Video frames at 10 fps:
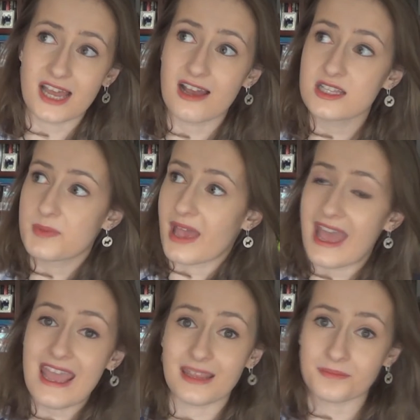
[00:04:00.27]
does, but
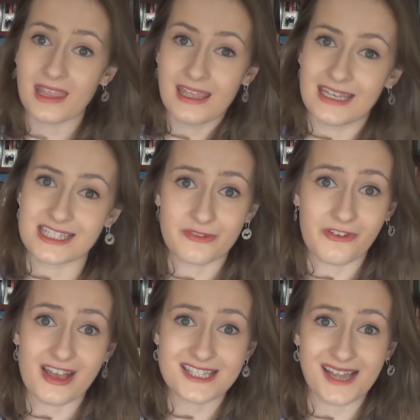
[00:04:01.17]
hey, there's a
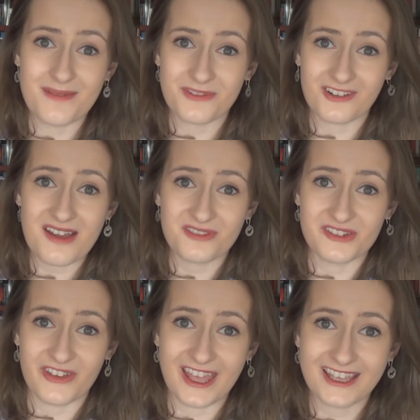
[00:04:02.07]
first time for
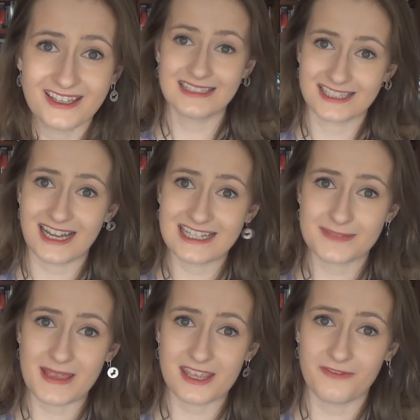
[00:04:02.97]
everything. Did I
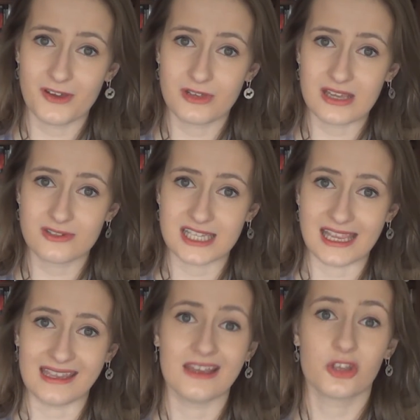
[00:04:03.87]
just make you feel
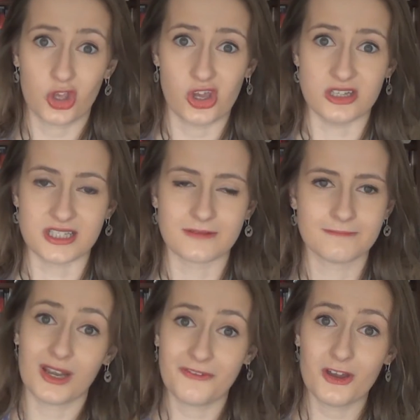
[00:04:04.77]
guilty? Good.
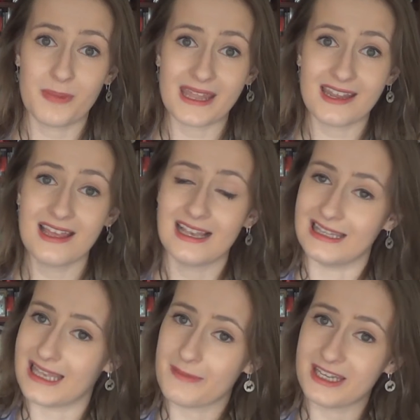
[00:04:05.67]
Wanna feel better?
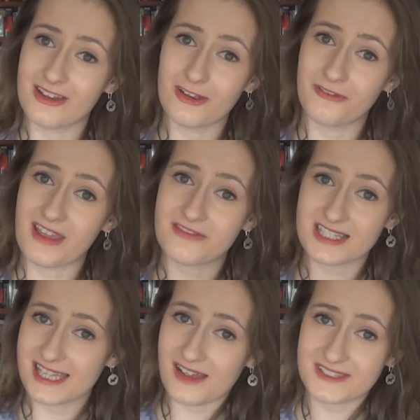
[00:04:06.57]
Let me know your favourite
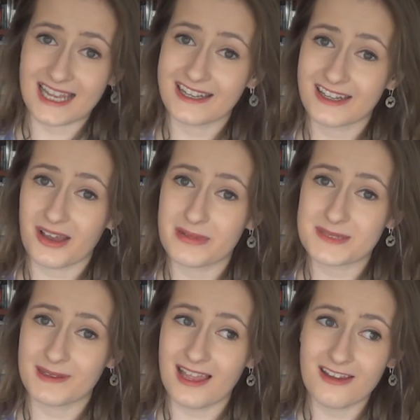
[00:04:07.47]
stuff down in the
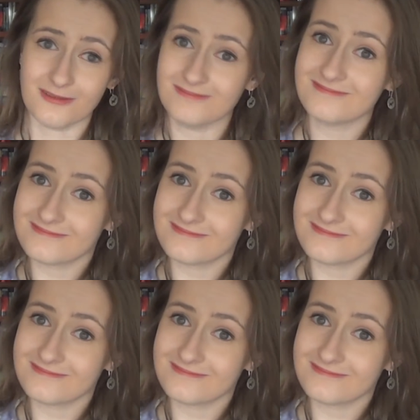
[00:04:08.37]
comments below.